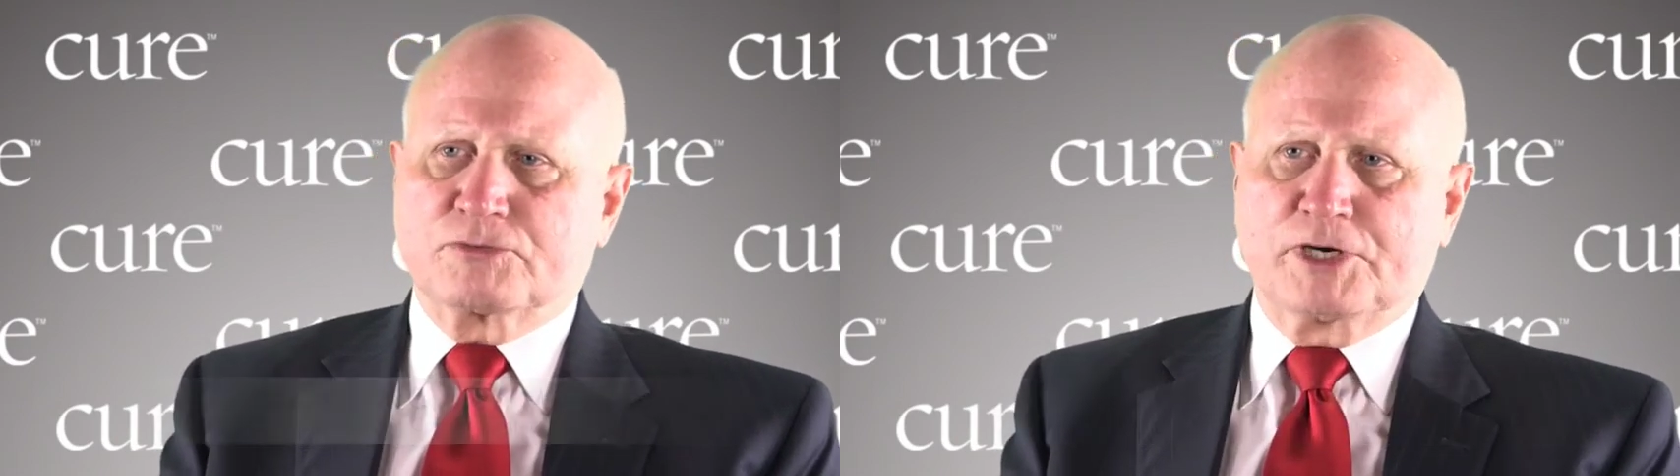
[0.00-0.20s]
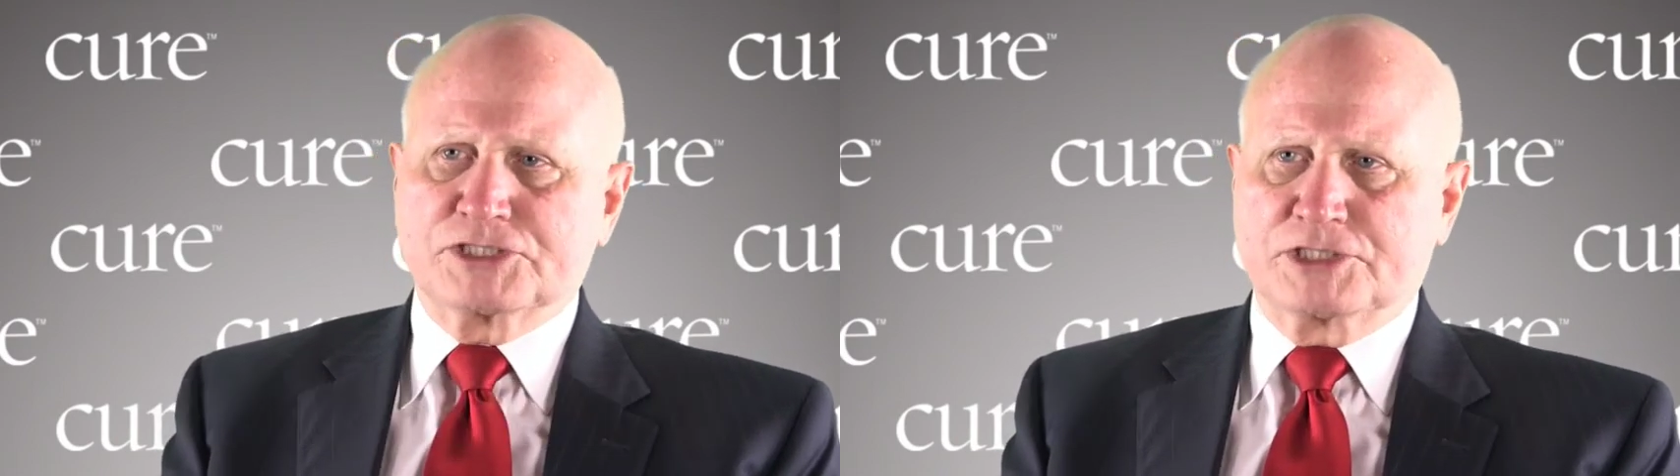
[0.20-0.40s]

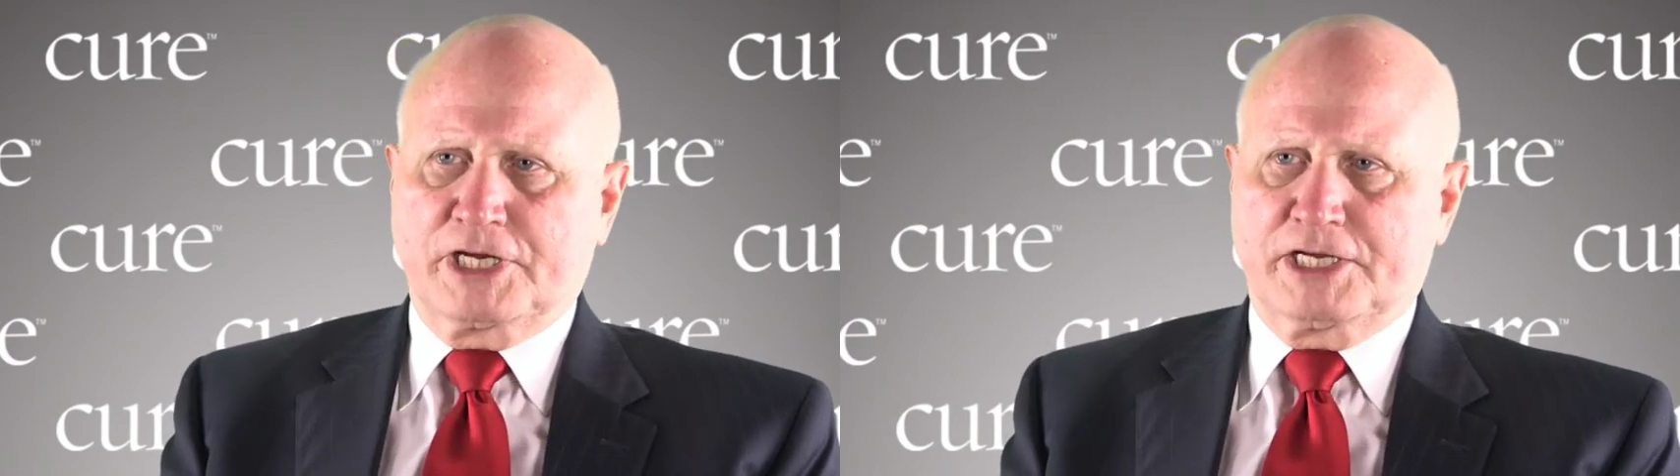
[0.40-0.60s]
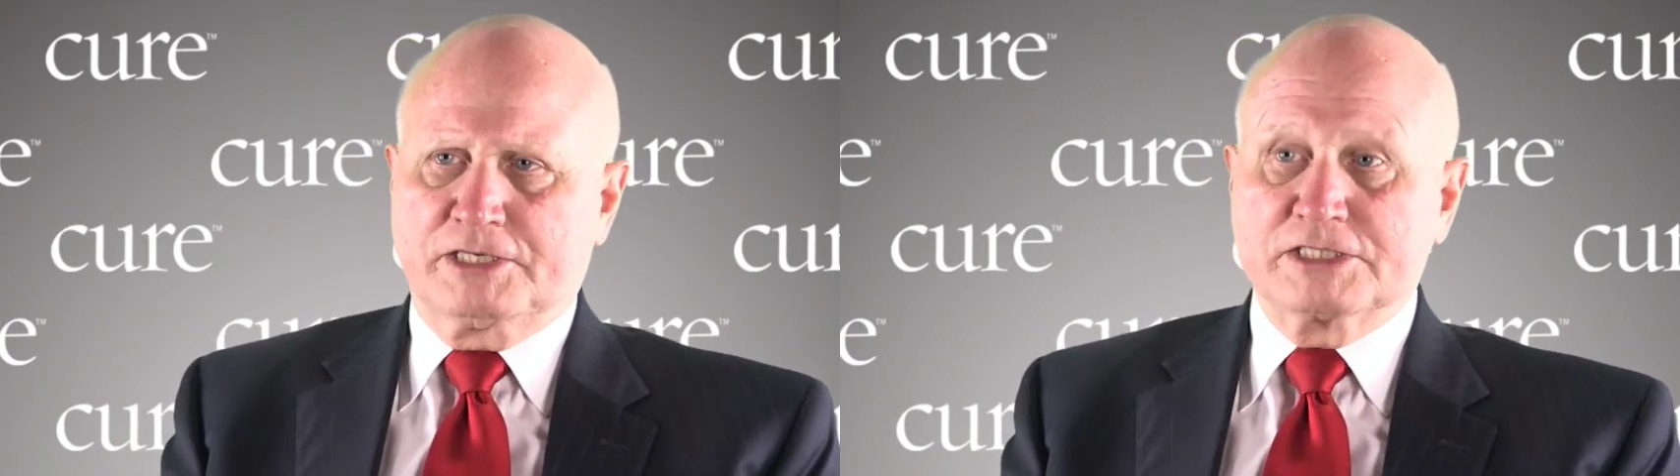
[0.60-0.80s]
why should
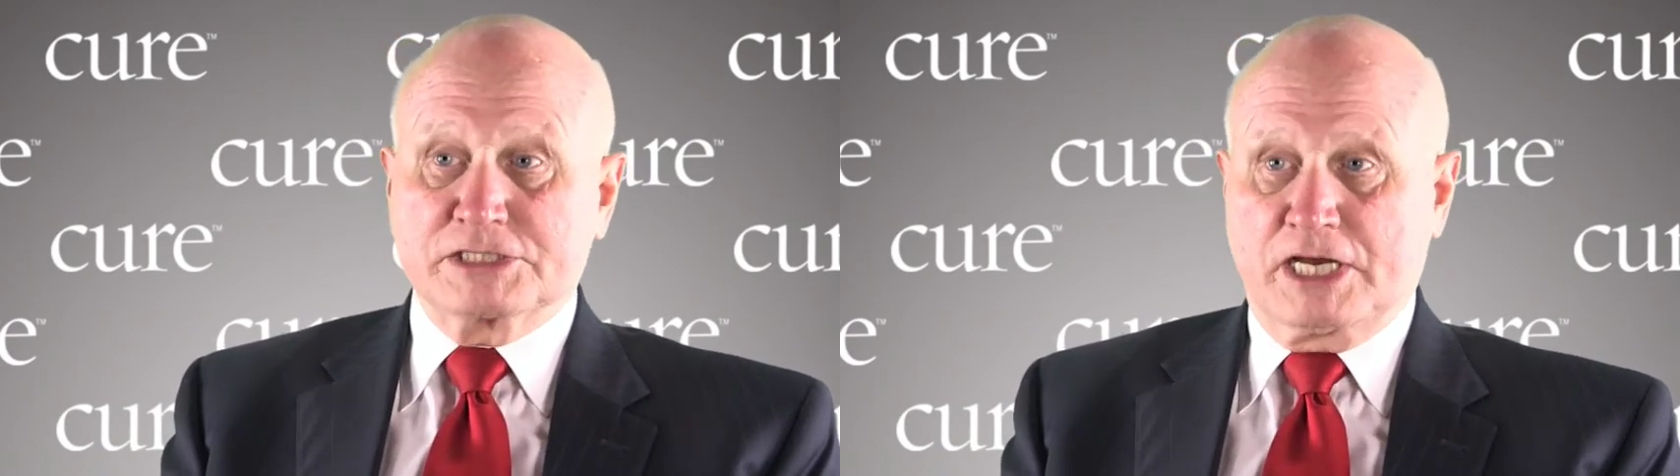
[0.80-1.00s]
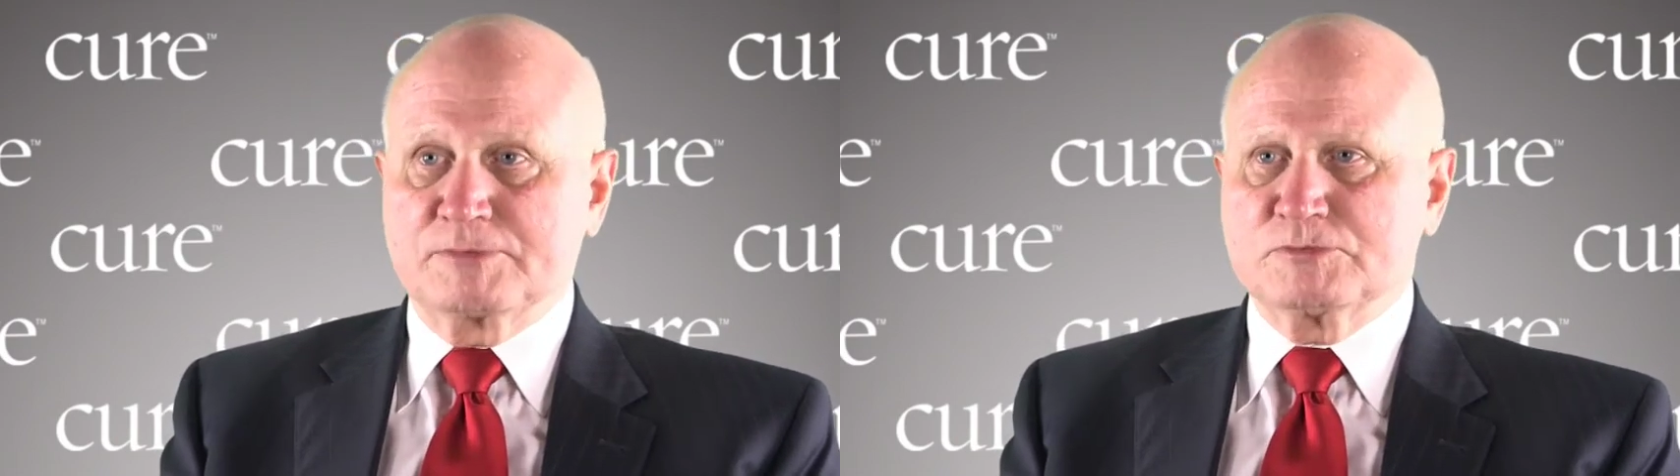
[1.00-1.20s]
I
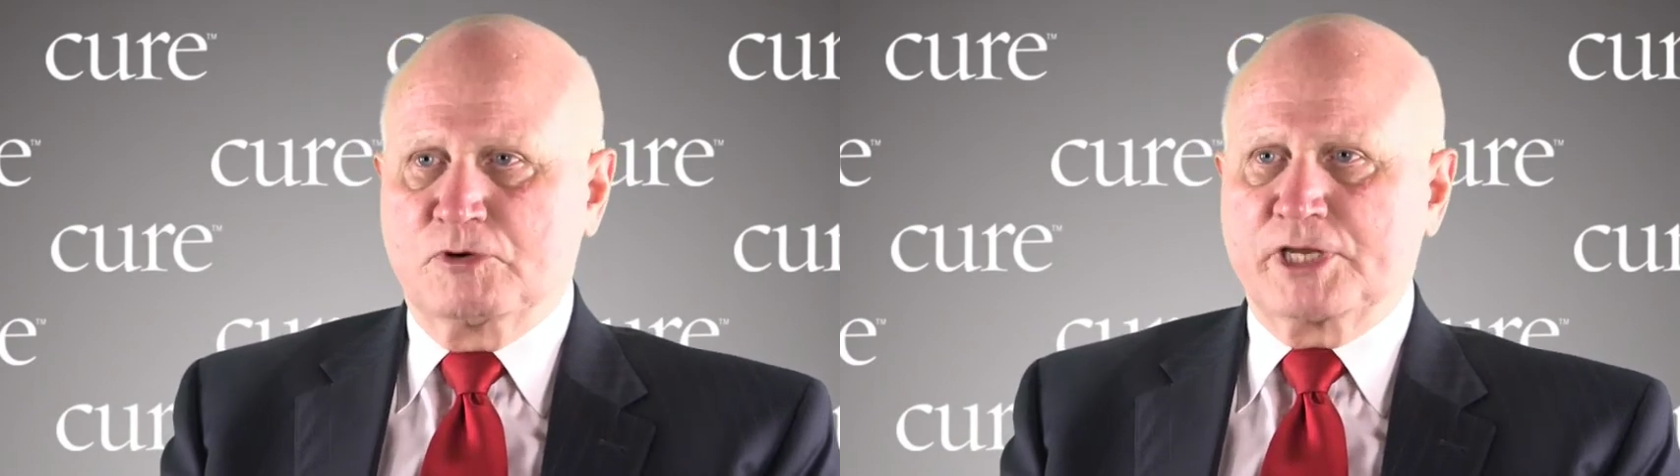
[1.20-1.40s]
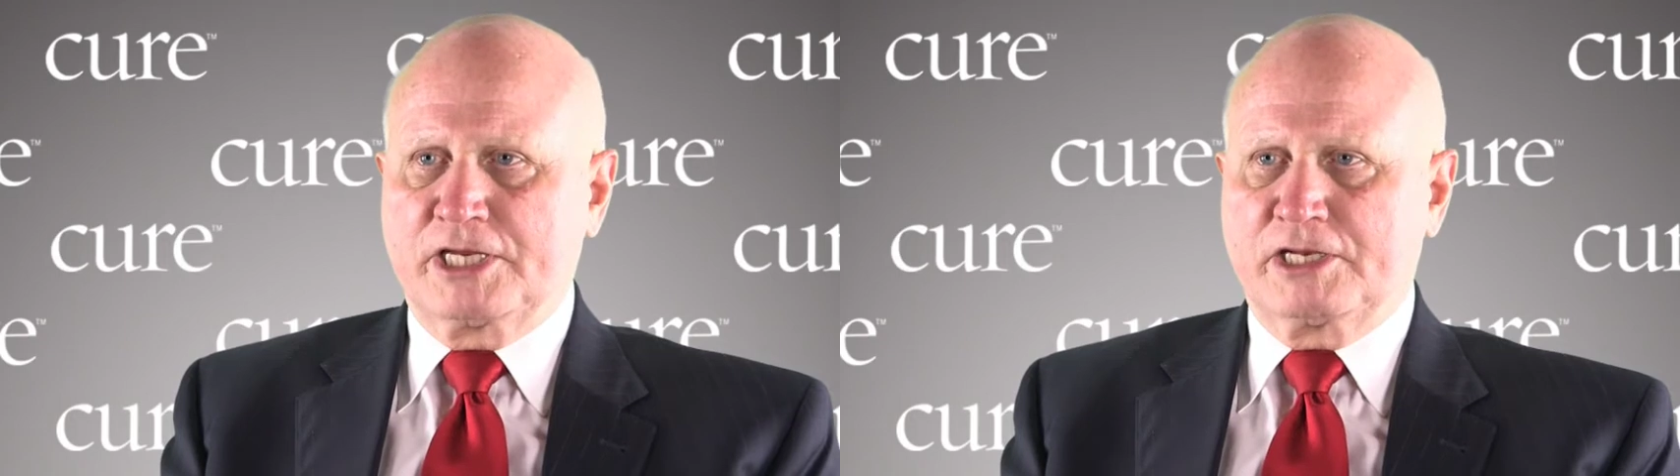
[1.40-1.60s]
stop
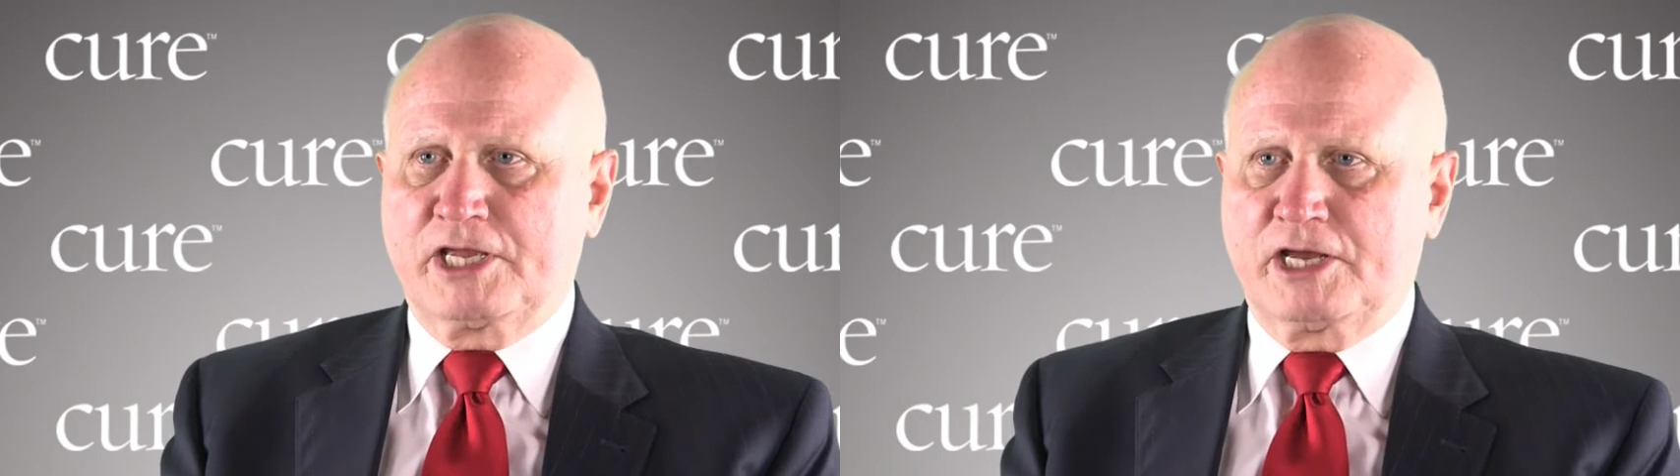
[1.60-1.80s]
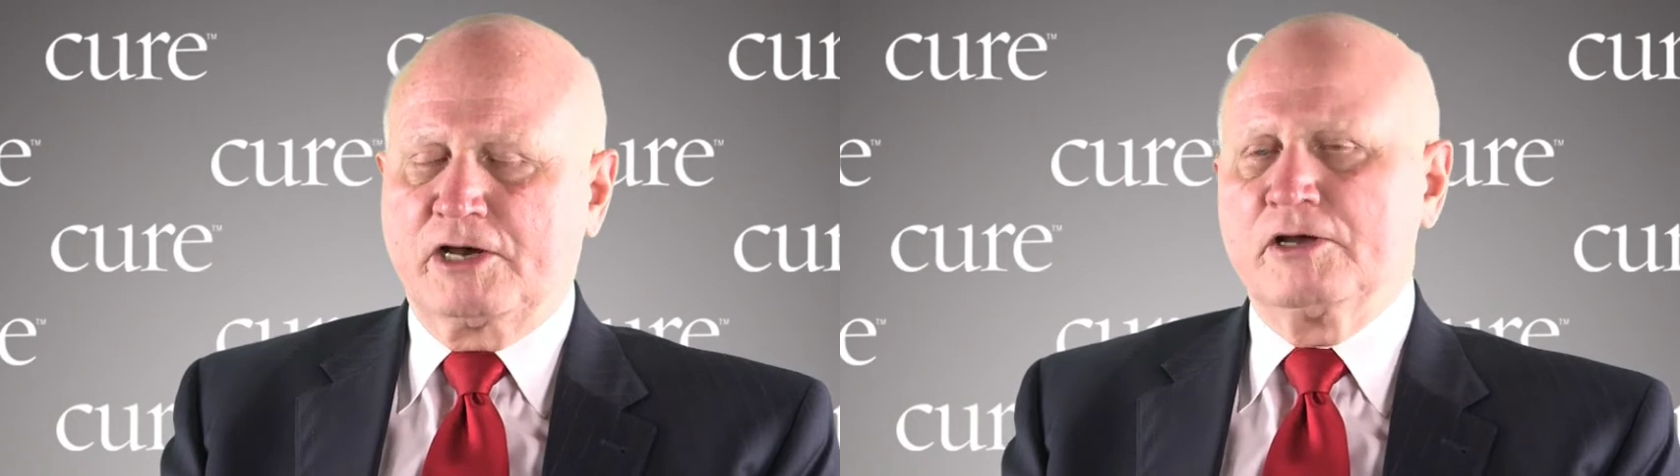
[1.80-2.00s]
smoking
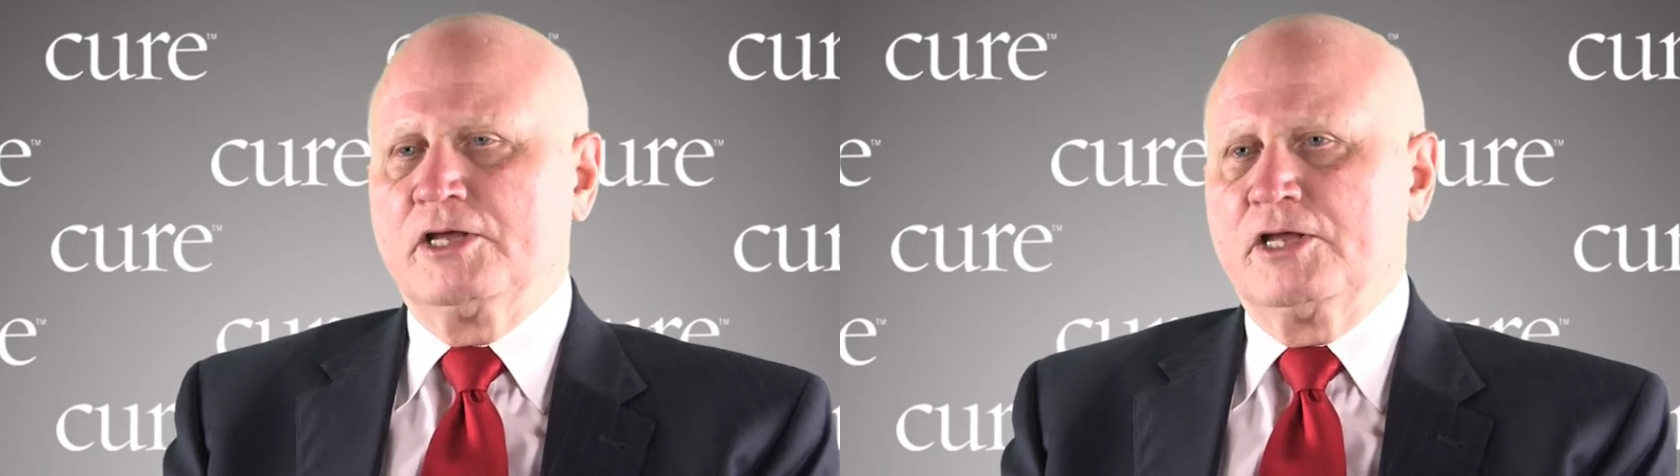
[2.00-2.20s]
now?